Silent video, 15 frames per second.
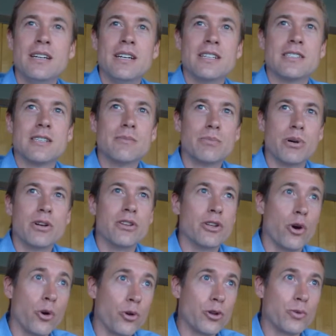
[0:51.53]
At some point,
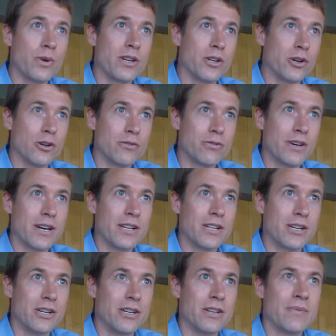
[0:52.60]
the only way to go
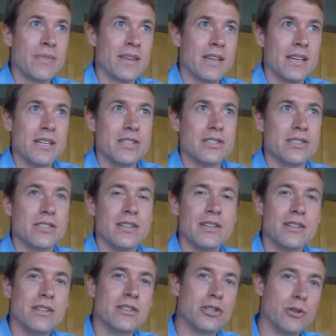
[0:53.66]
farther is
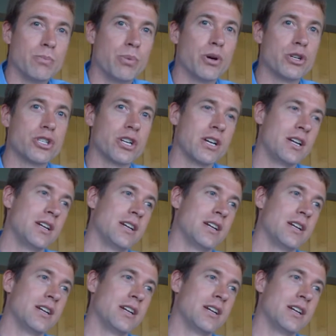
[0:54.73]
to push